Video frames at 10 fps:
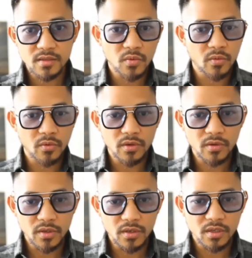what
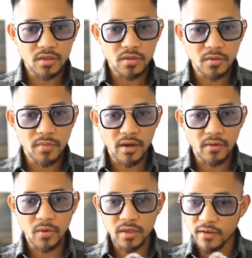you can do about
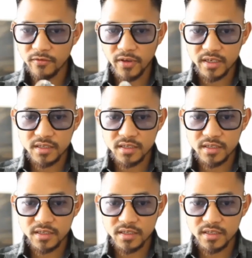what effects